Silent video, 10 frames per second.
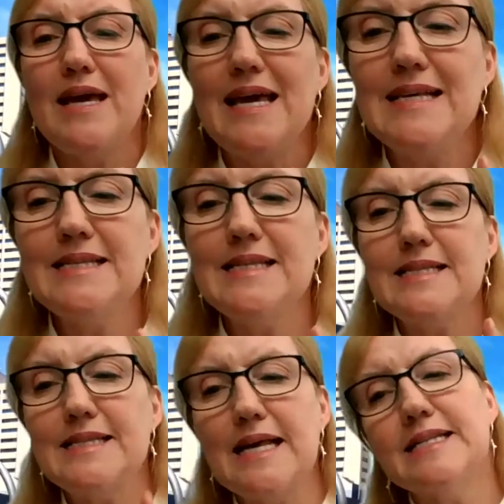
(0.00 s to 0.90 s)
Is
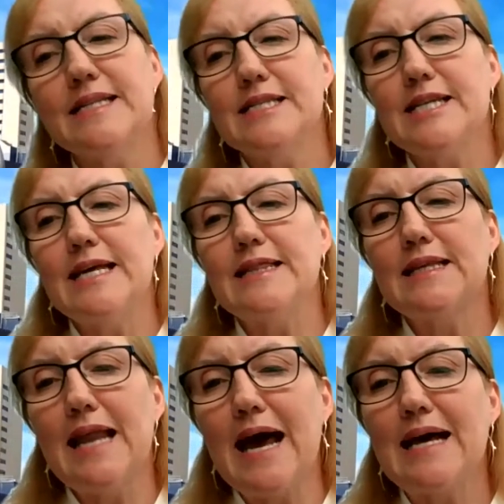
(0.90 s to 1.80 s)
census day the
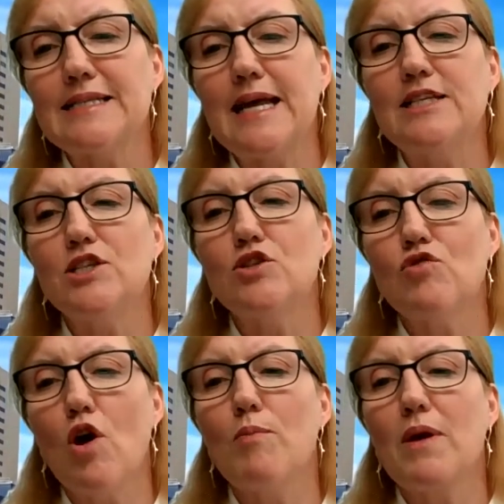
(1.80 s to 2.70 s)
last day to
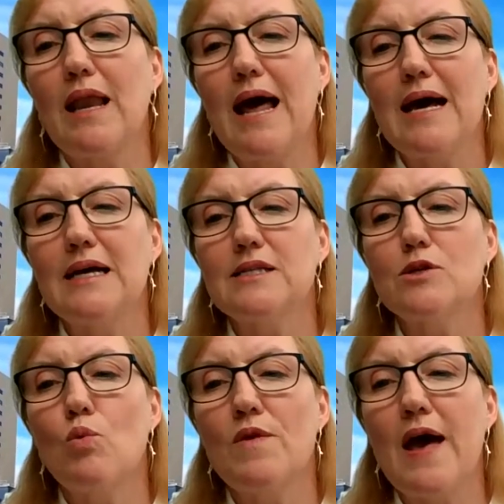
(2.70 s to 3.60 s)
drop
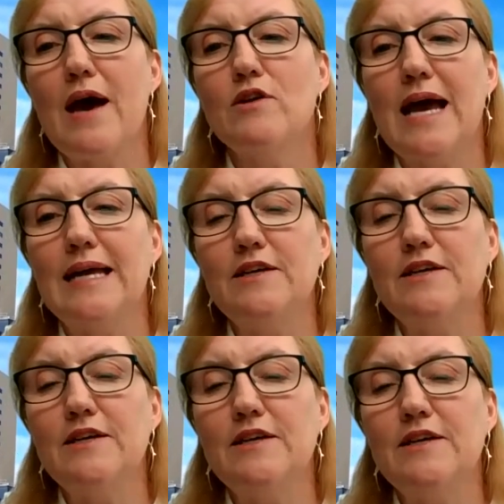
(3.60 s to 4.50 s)
class without
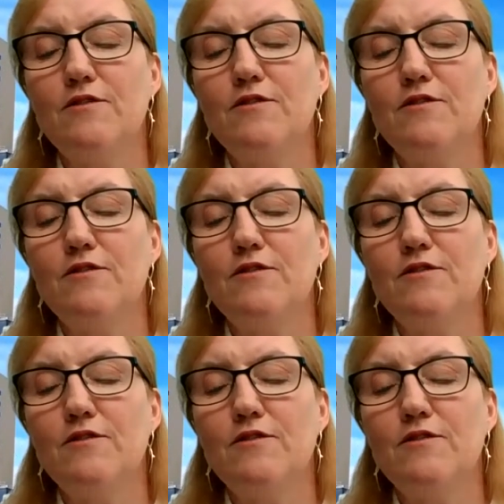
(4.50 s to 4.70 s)
any